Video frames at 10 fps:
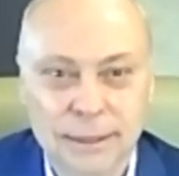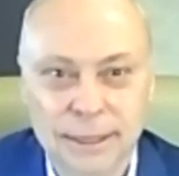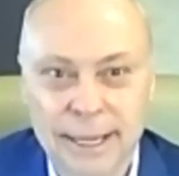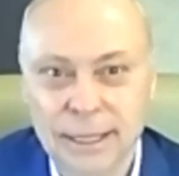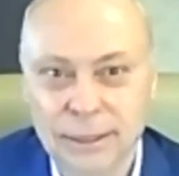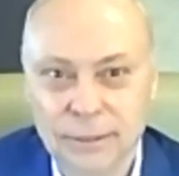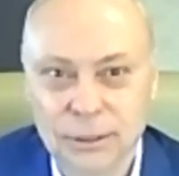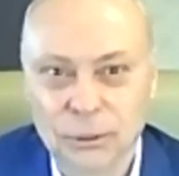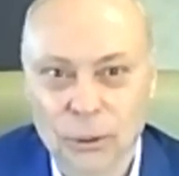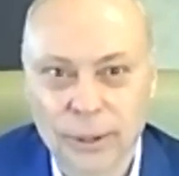In the end of the
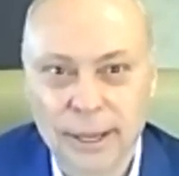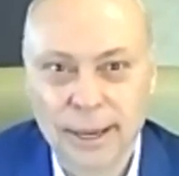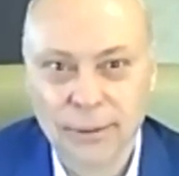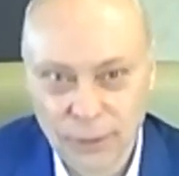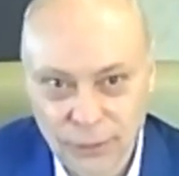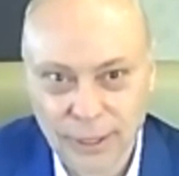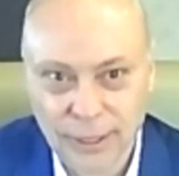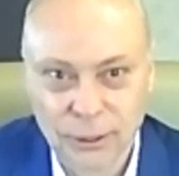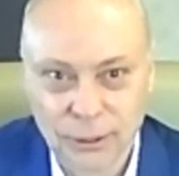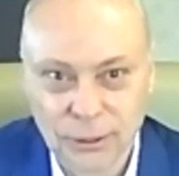story,
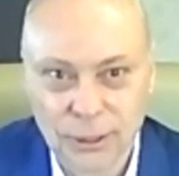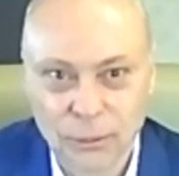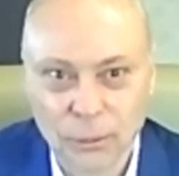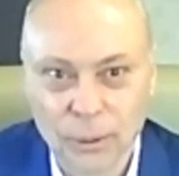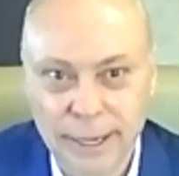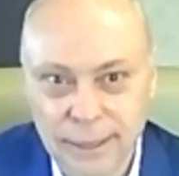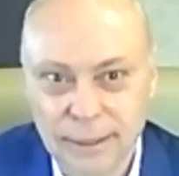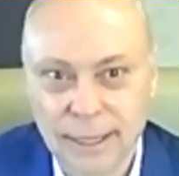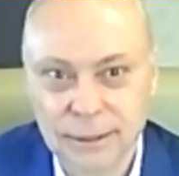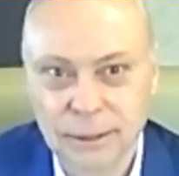everything turns out right
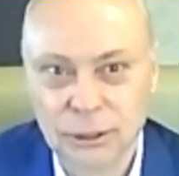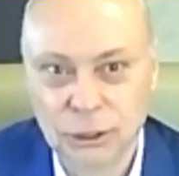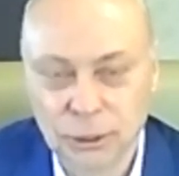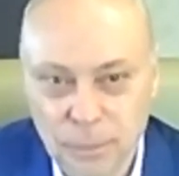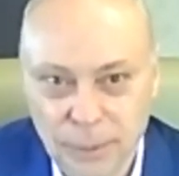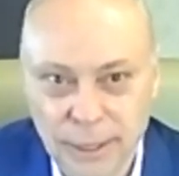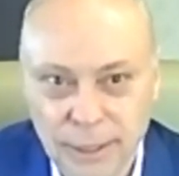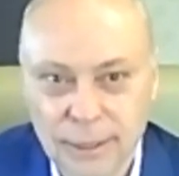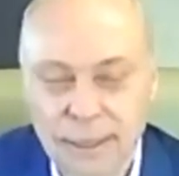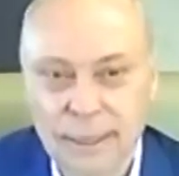as it should
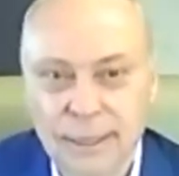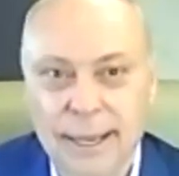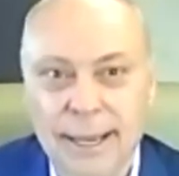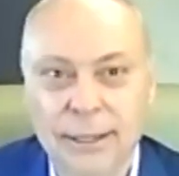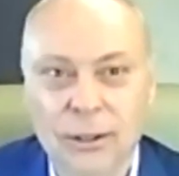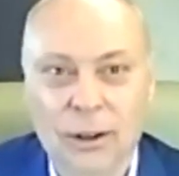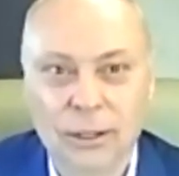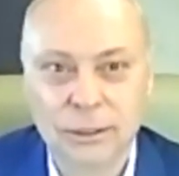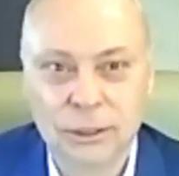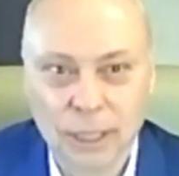be. And
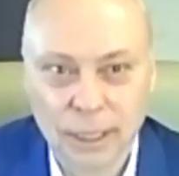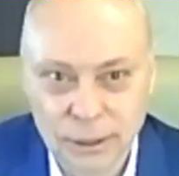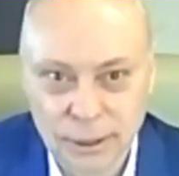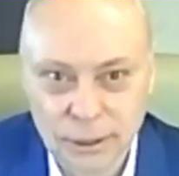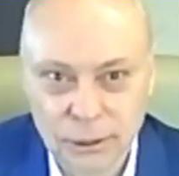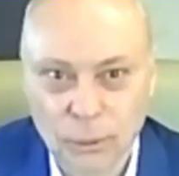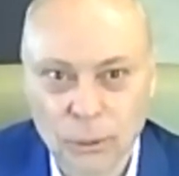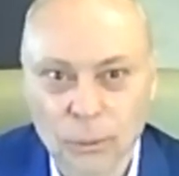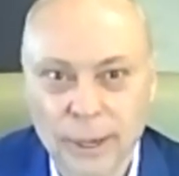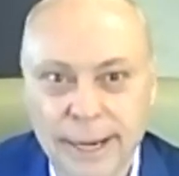justice
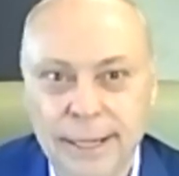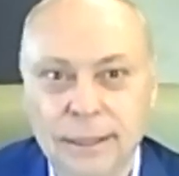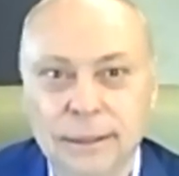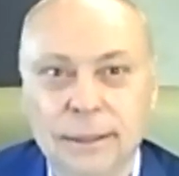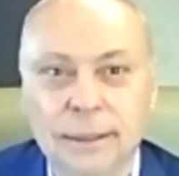will reign.